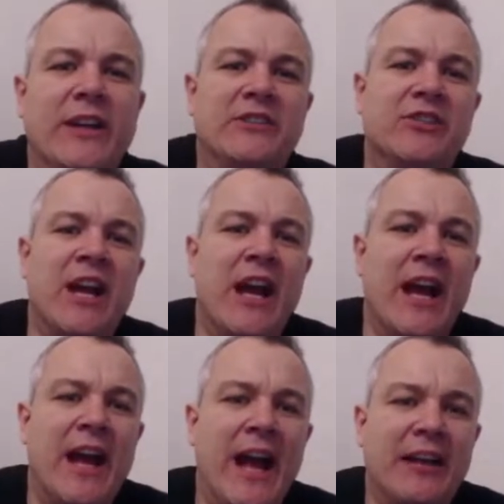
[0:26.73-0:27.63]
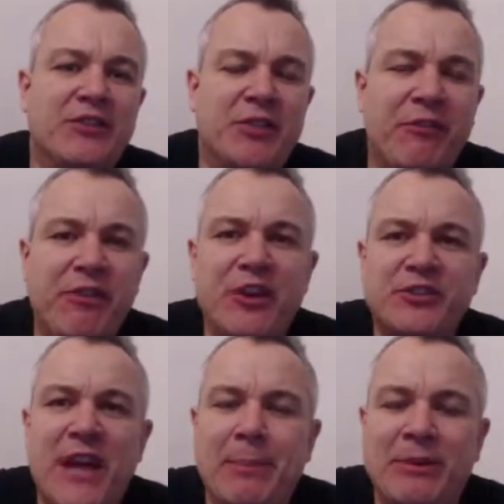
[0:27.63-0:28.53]
always. It's the
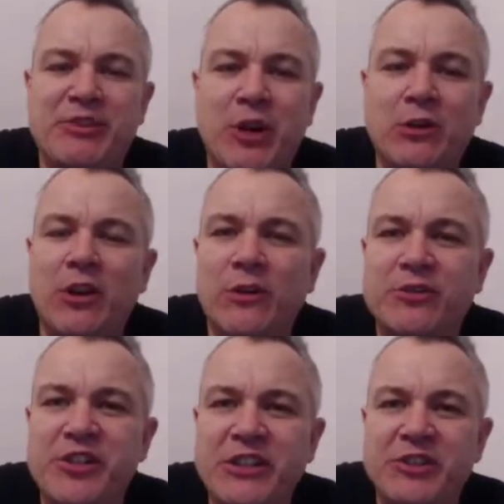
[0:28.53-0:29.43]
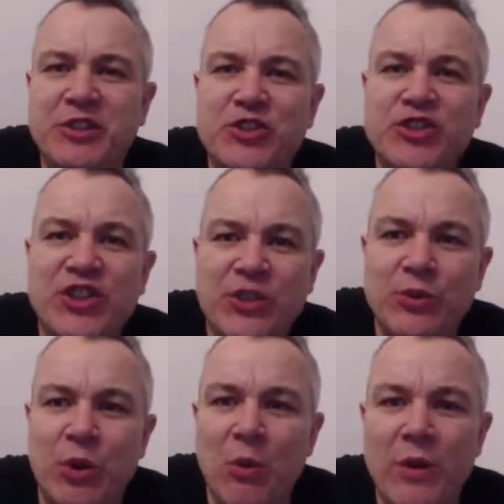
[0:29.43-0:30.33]
first episode of season
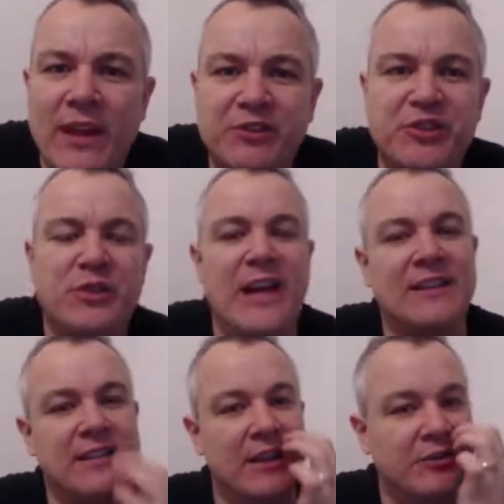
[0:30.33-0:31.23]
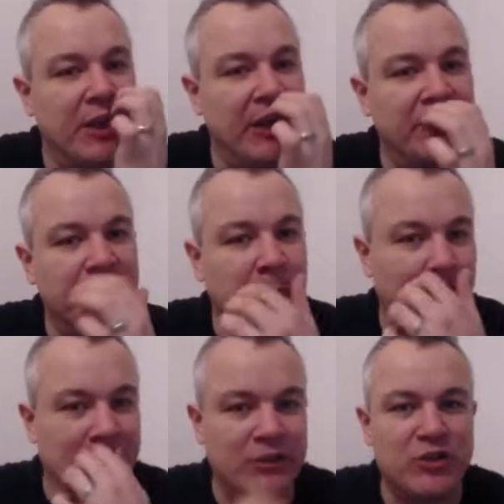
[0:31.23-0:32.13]
two with Estudiantes
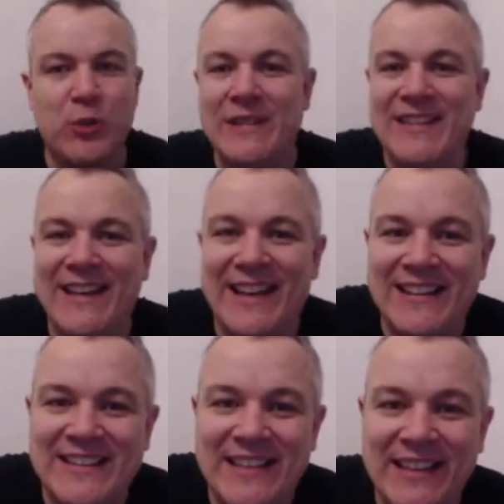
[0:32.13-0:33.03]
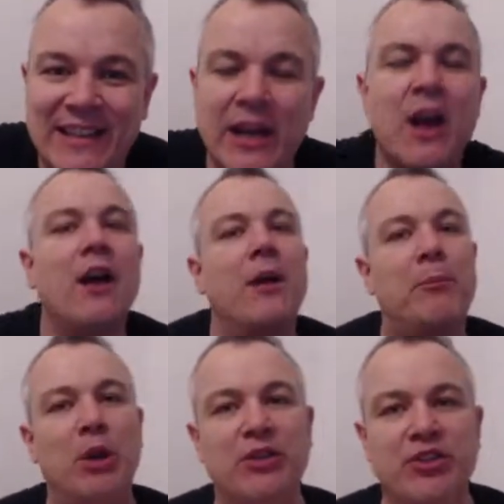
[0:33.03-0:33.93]
in Football Manager 2019.
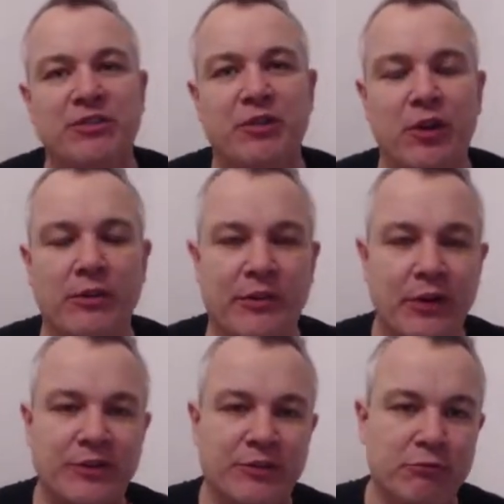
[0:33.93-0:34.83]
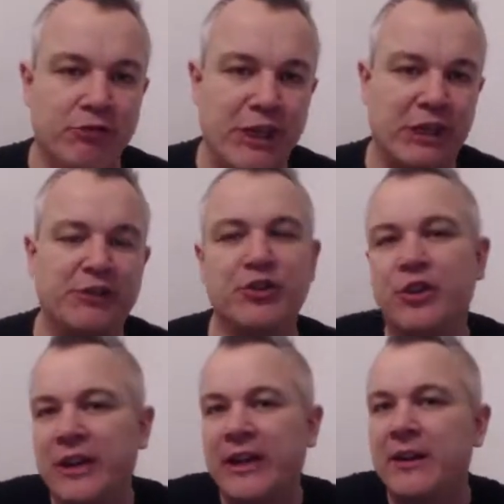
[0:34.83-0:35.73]
Apologies for the voice,
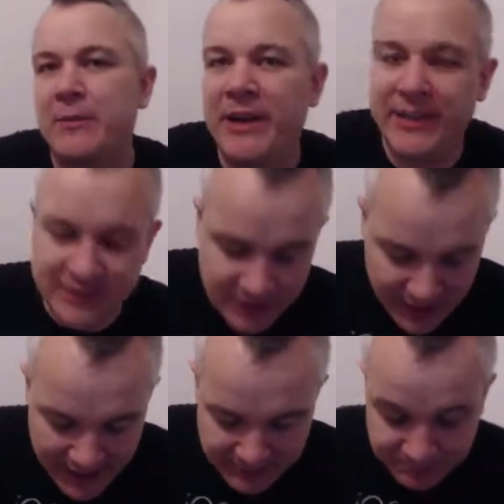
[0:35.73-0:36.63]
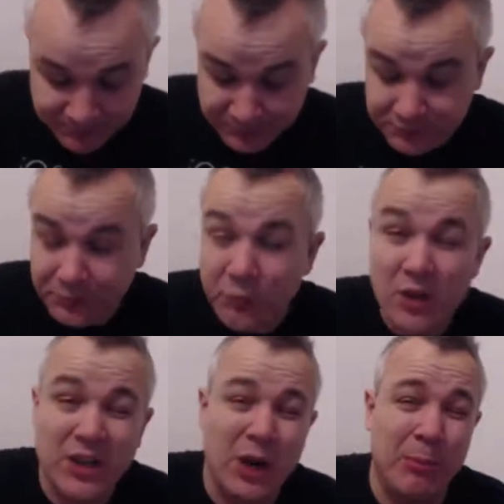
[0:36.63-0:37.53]
really struggling at the minute.
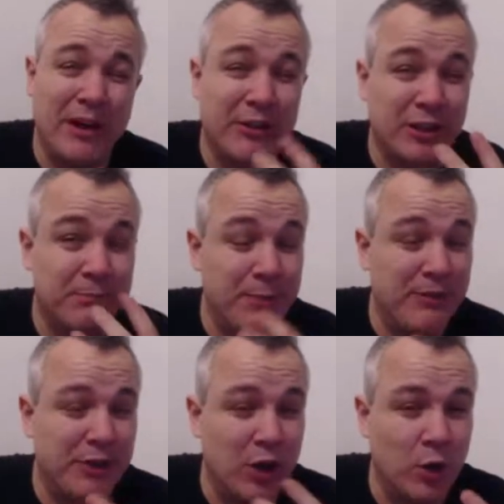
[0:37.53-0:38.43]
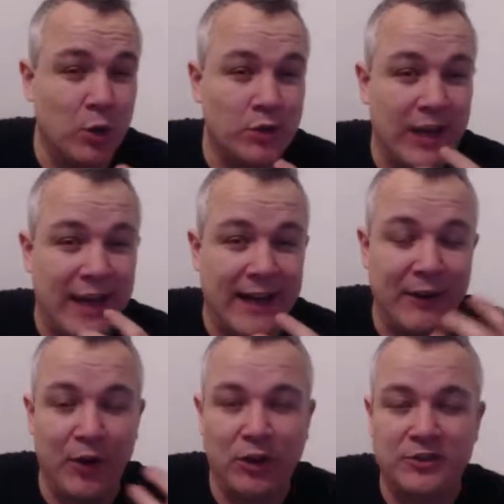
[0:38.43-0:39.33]
Got a bit of a
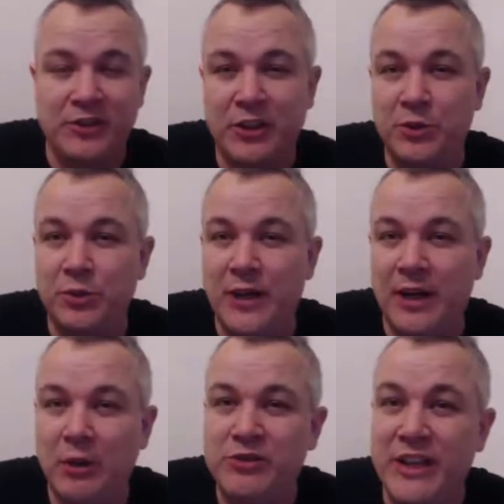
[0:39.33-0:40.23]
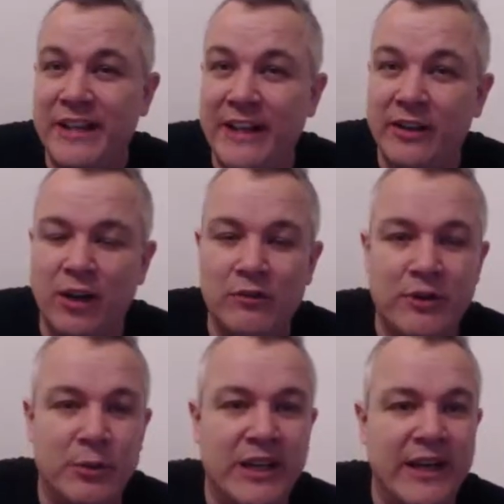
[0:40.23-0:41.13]
cold, and also I was at a
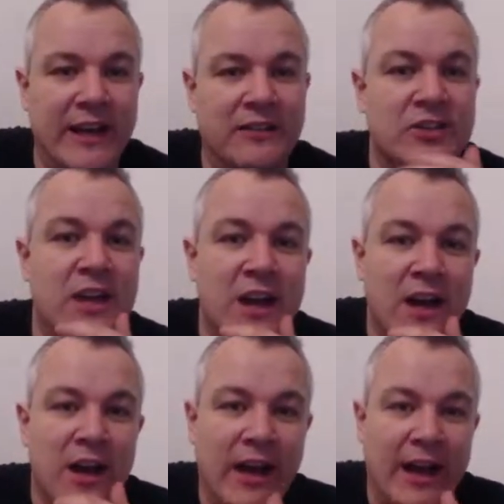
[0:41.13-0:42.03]
gig over the weekend